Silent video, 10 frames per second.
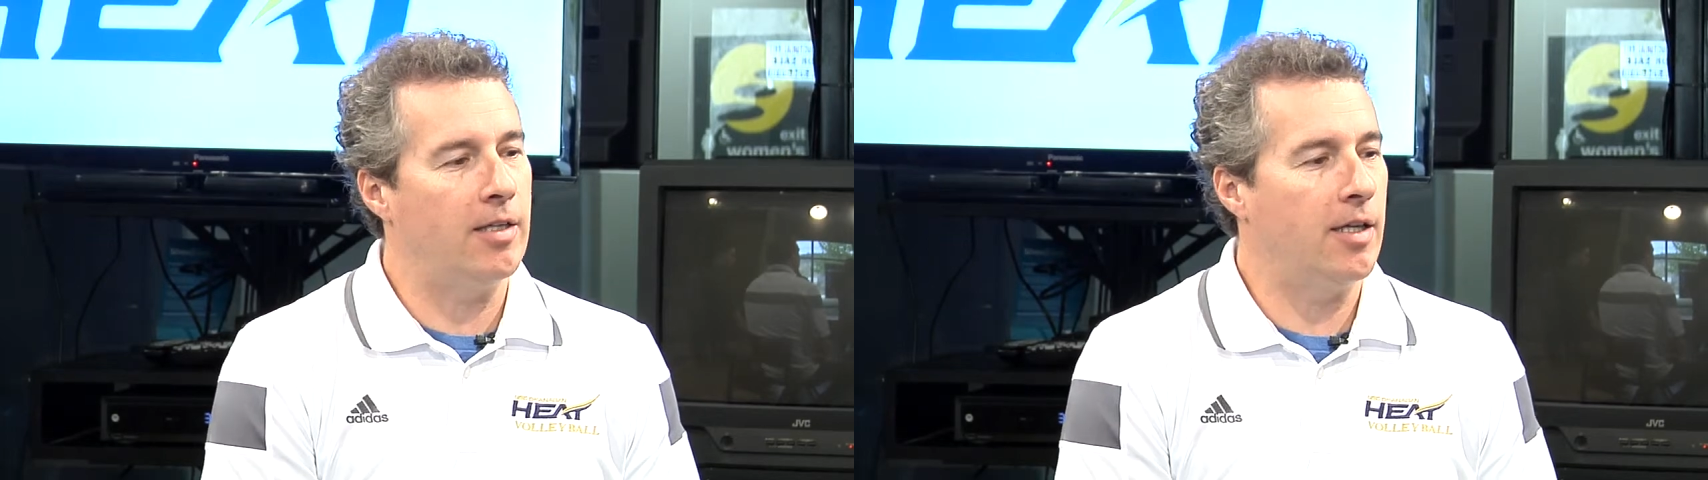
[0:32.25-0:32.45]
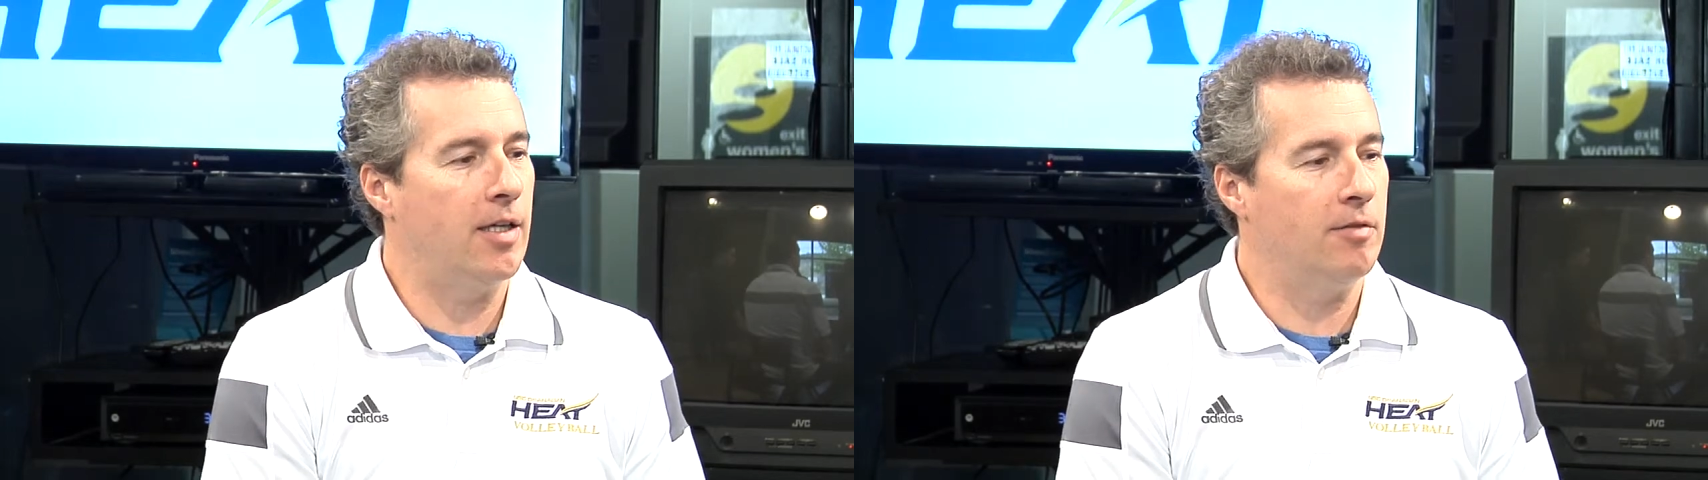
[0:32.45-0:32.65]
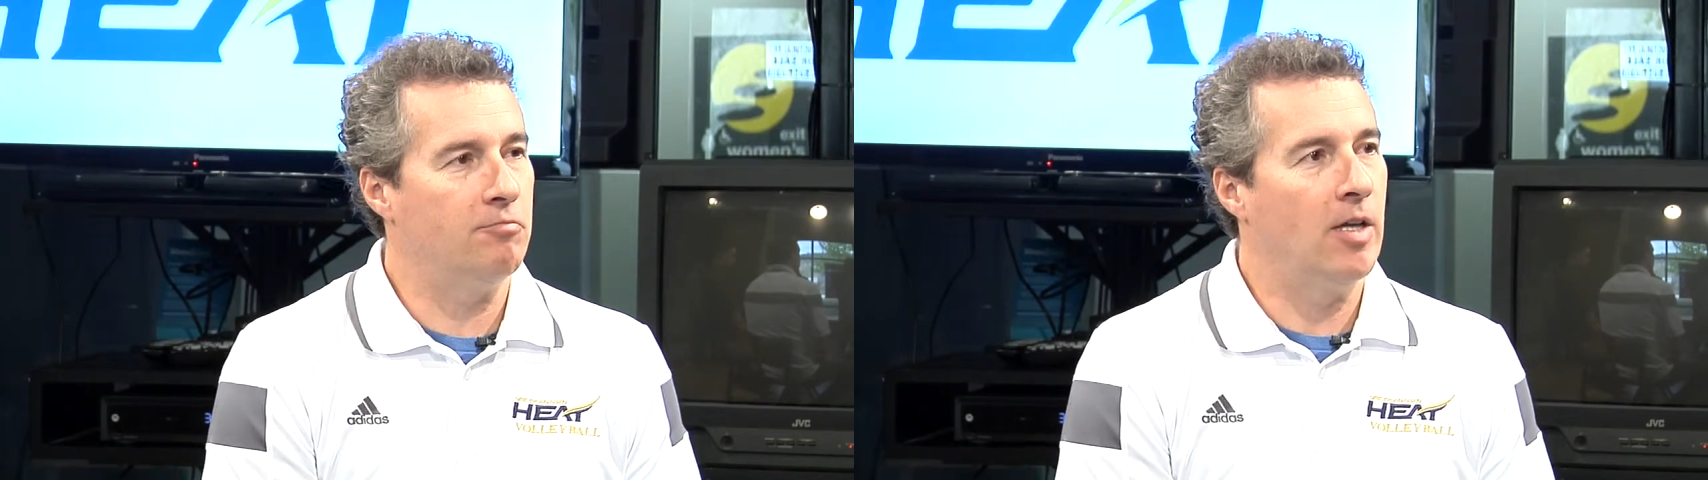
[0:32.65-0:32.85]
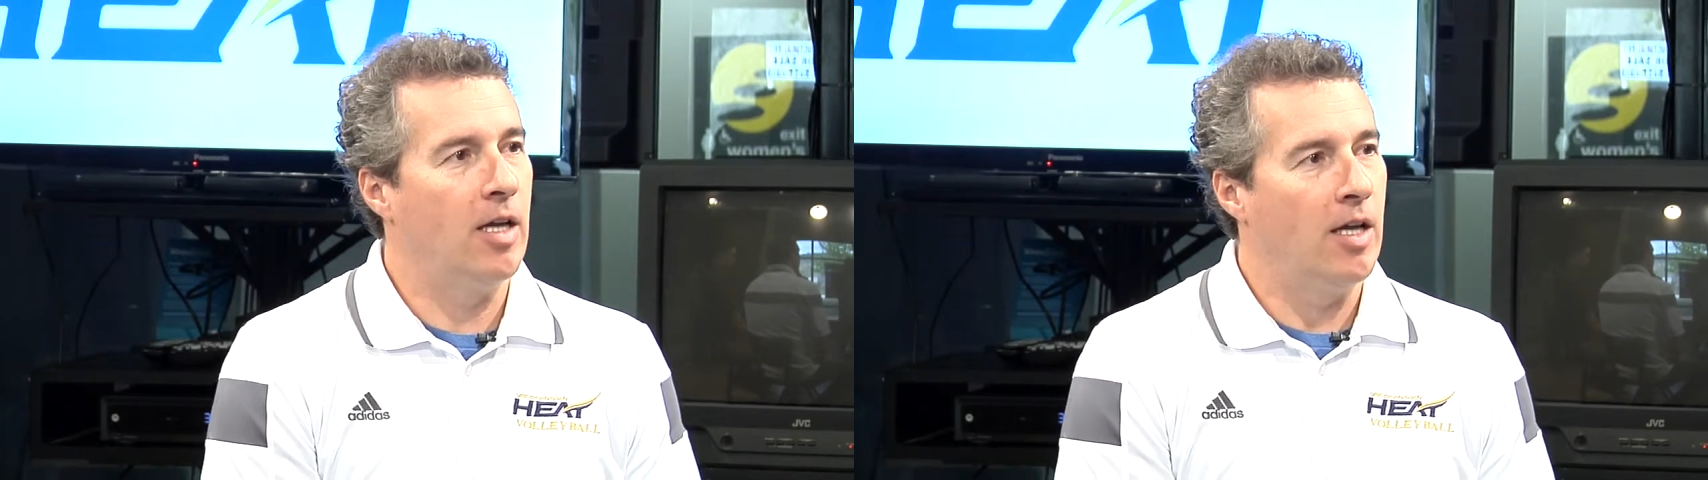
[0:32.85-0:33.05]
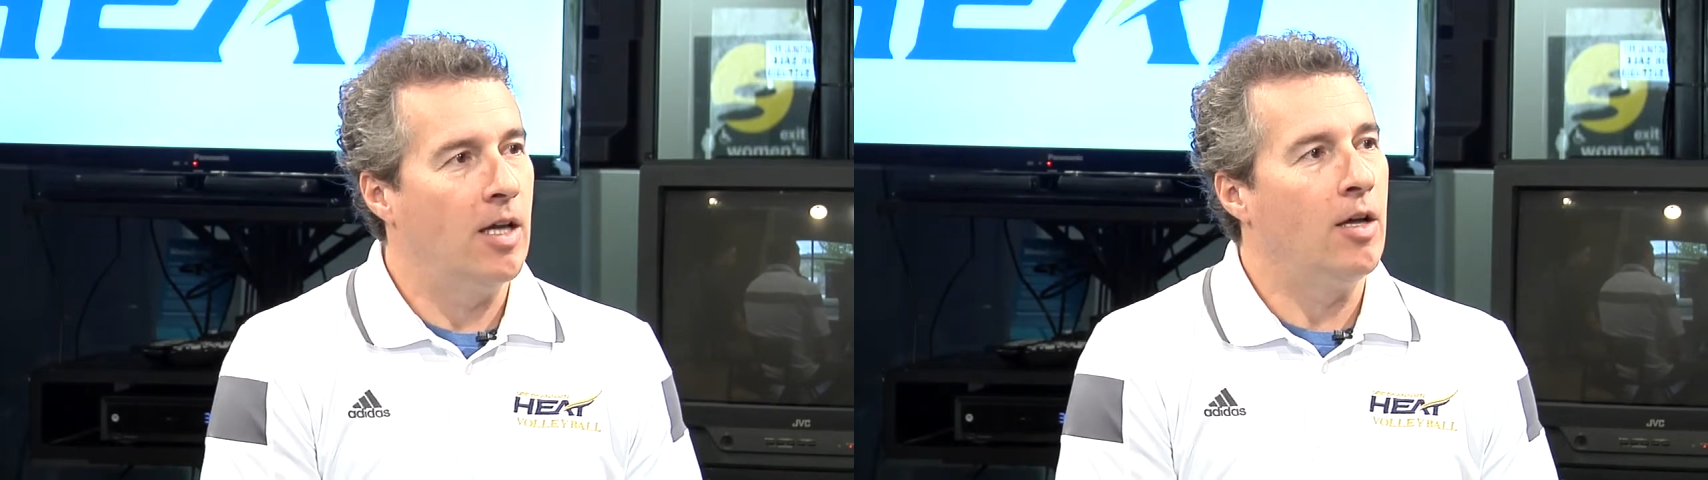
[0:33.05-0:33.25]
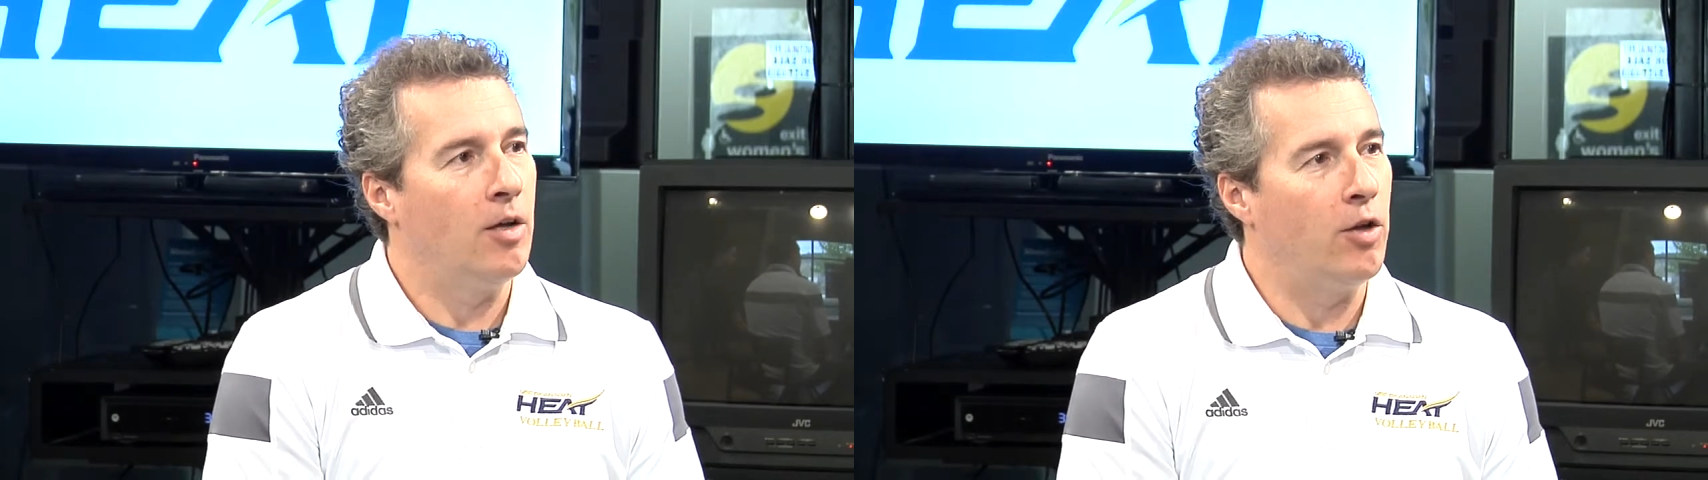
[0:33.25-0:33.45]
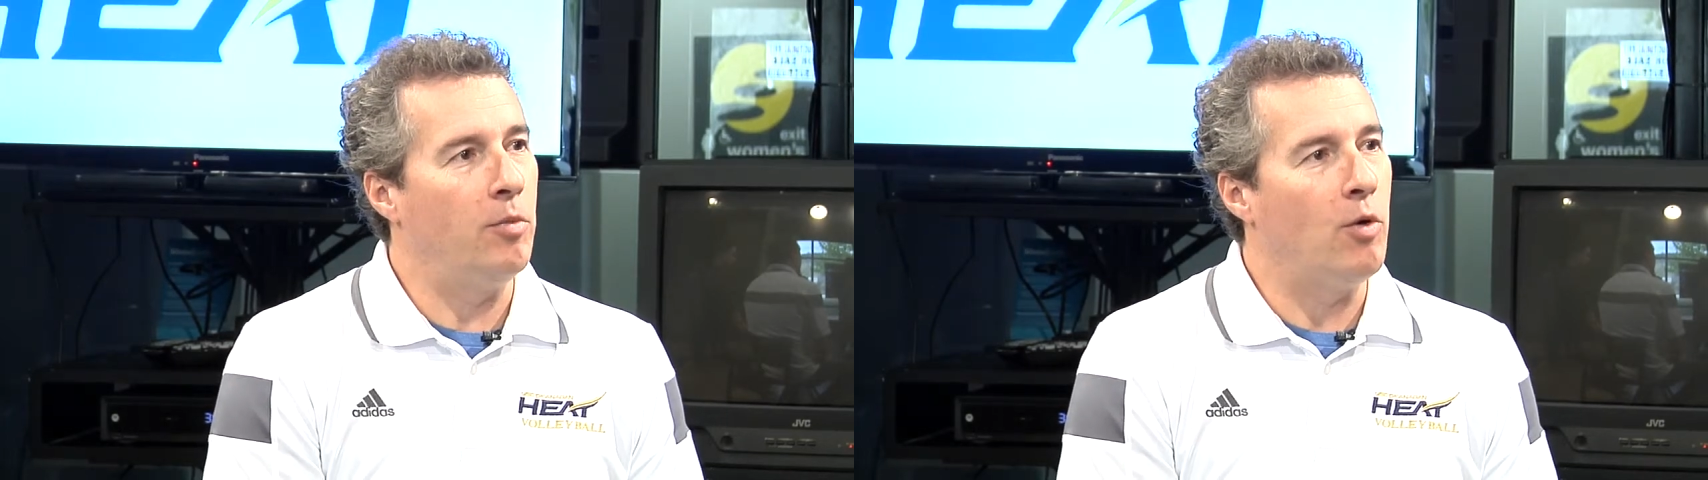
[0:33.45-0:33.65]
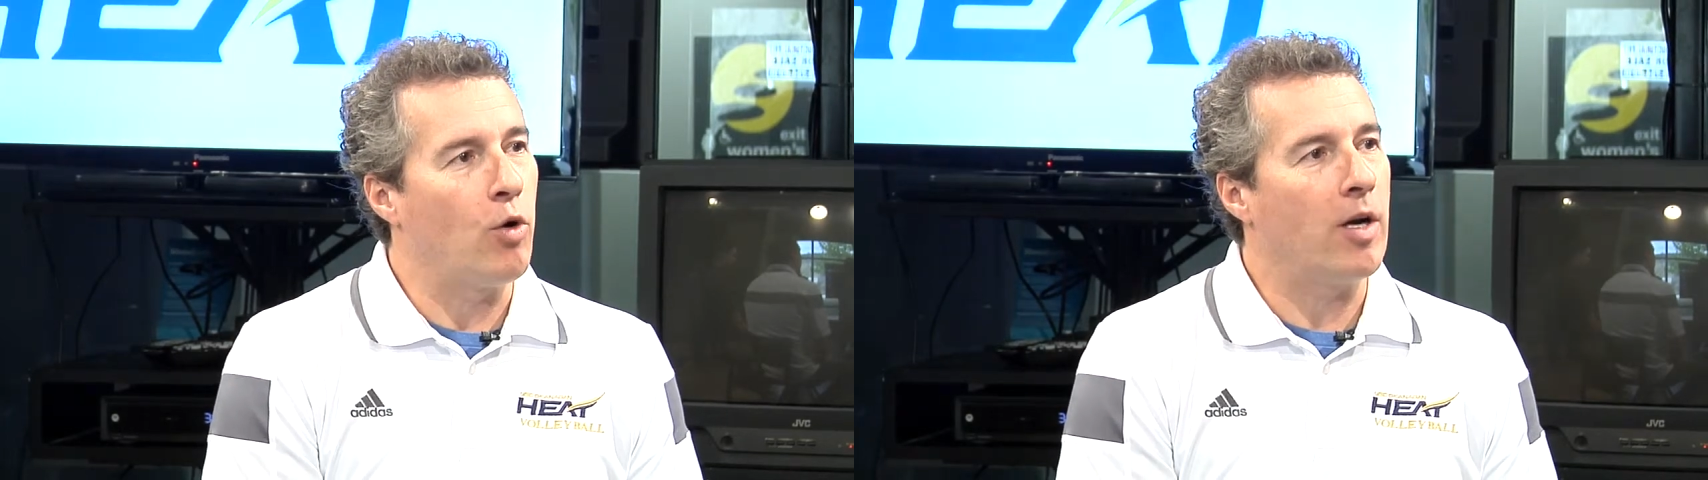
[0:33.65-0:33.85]
they'll
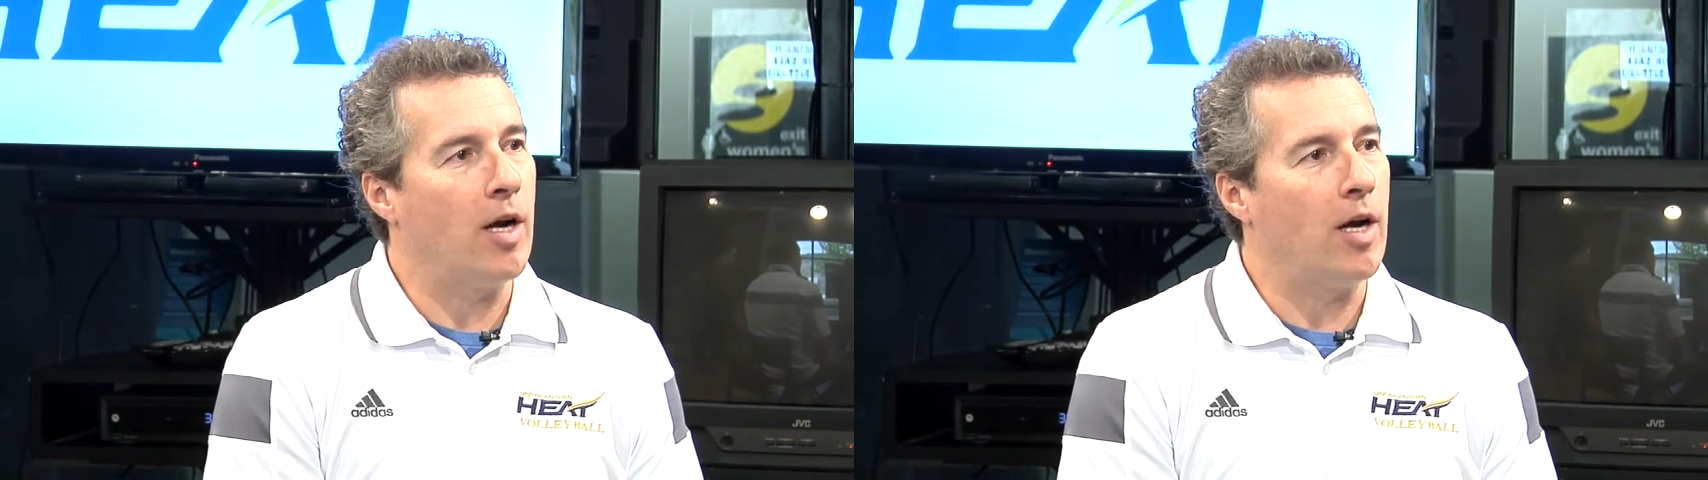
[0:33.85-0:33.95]
be working